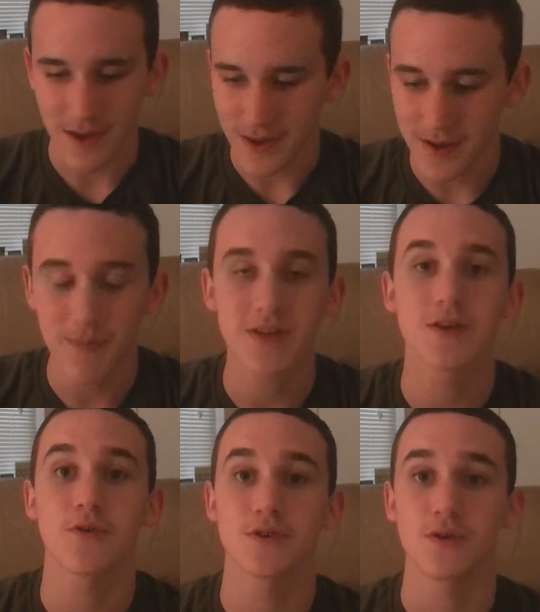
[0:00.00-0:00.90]
didn't mean to
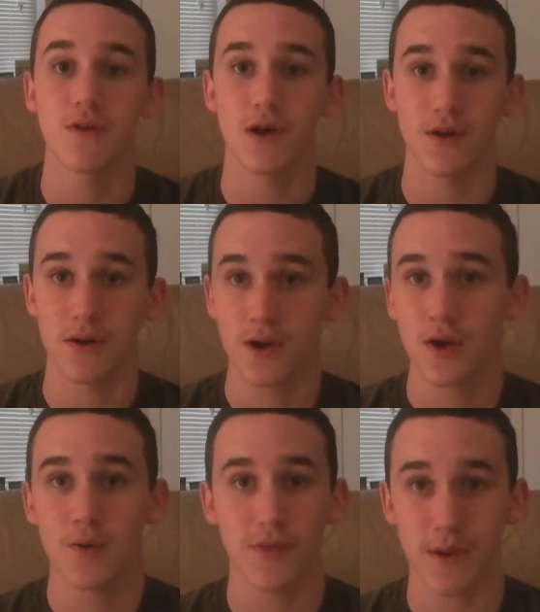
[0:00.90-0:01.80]
go so long
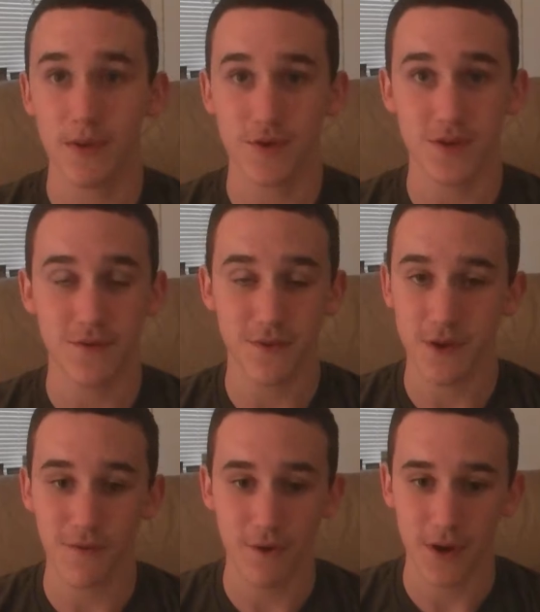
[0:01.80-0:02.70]
without posting a video
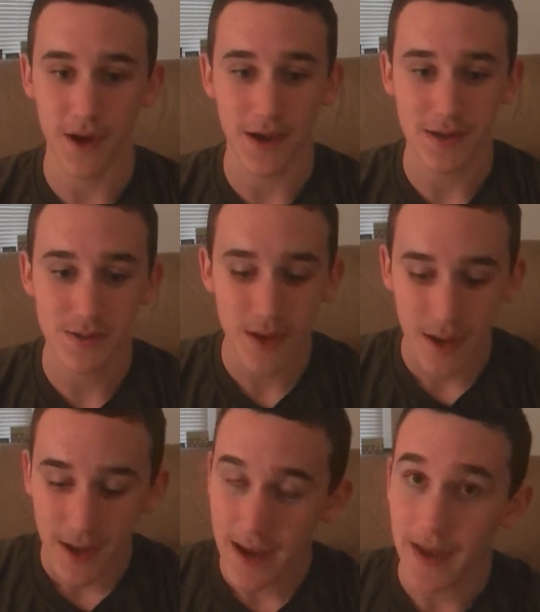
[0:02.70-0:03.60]
for you guys,
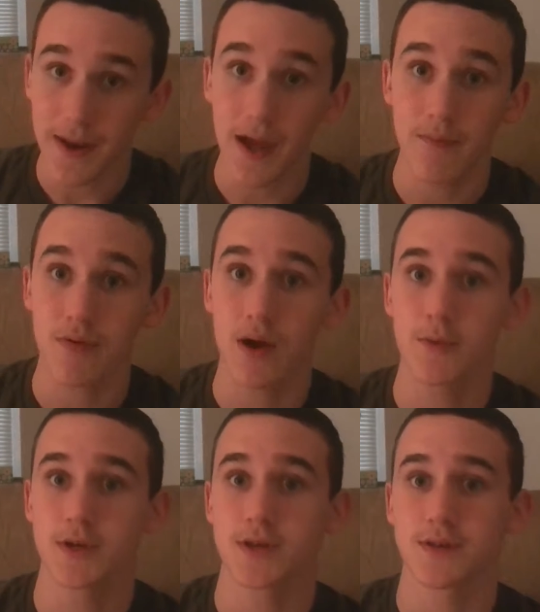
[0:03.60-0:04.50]
and I
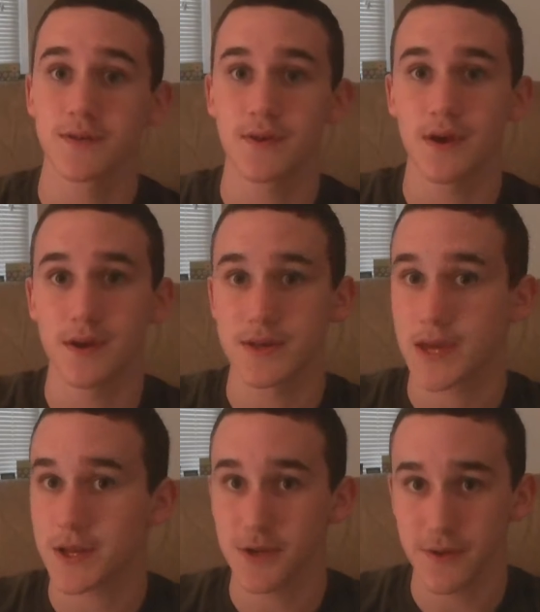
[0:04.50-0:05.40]
promised to
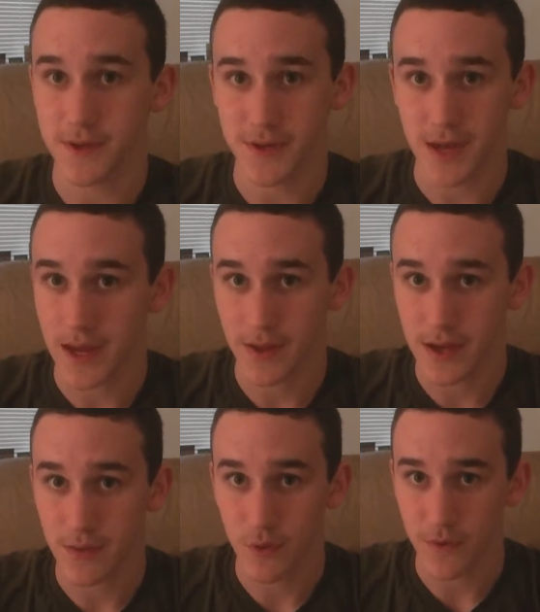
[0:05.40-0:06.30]
get you this
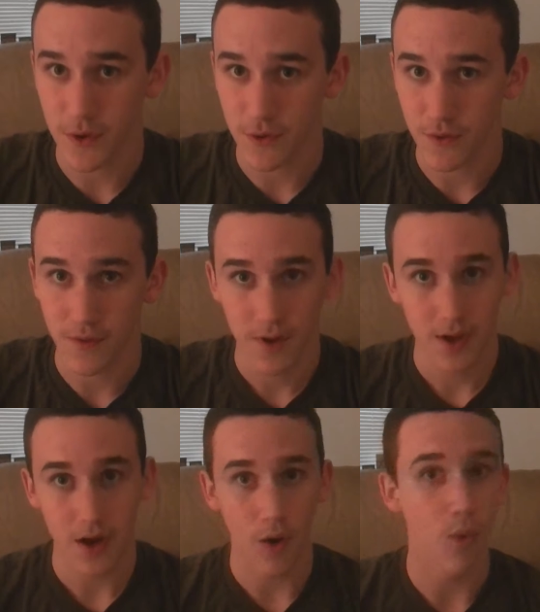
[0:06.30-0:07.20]
Alien review
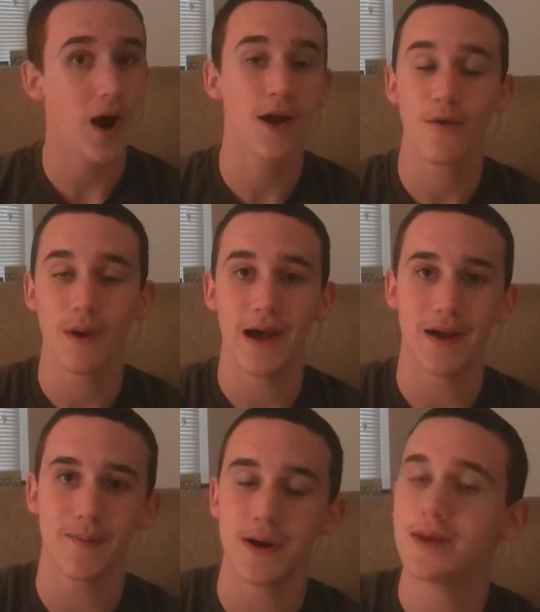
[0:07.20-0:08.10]
a while
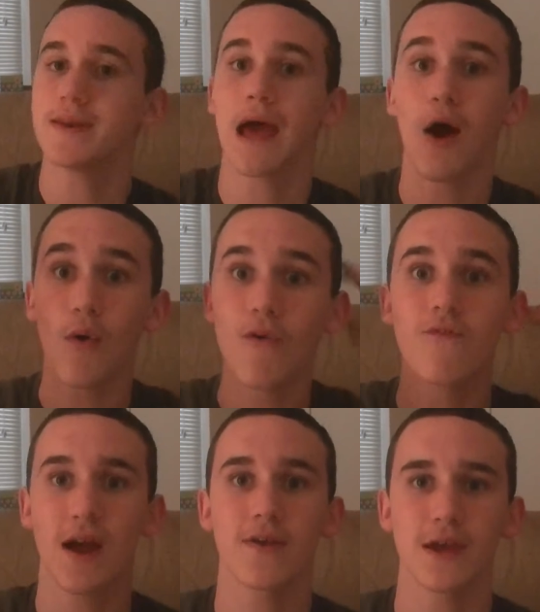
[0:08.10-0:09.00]
back, but now,
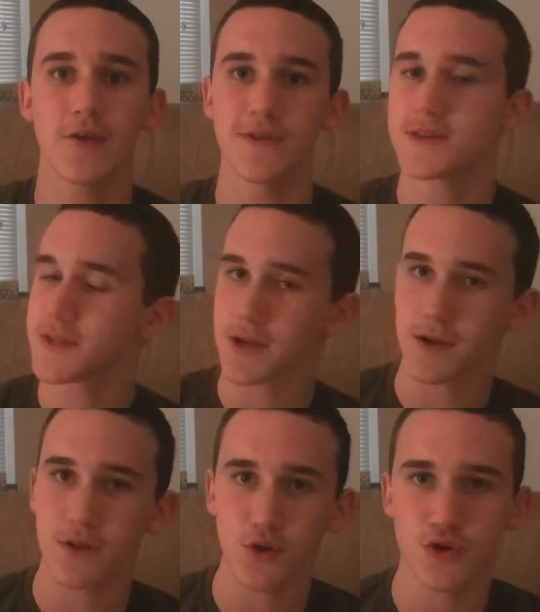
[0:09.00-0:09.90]
finally here. This is the
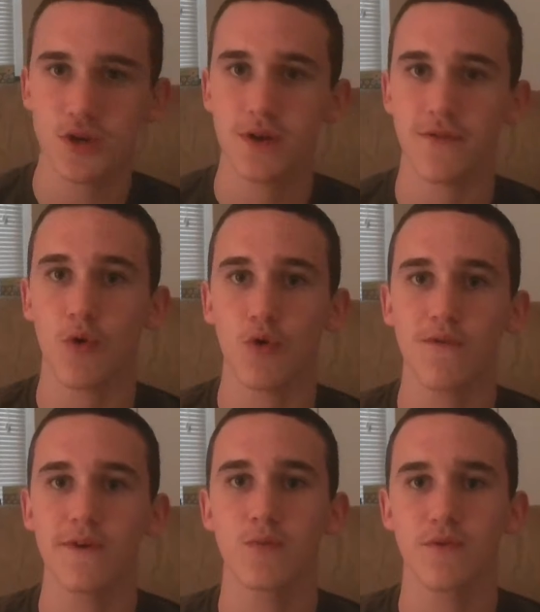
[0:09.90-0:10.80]
conclusion of the horror
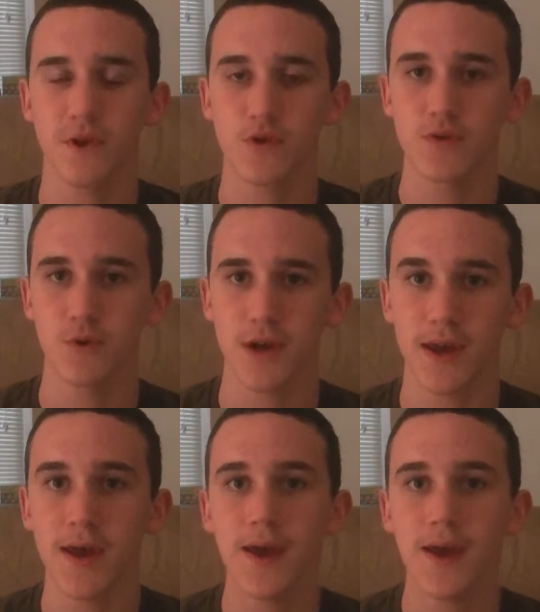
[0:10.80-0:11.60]
film review spree,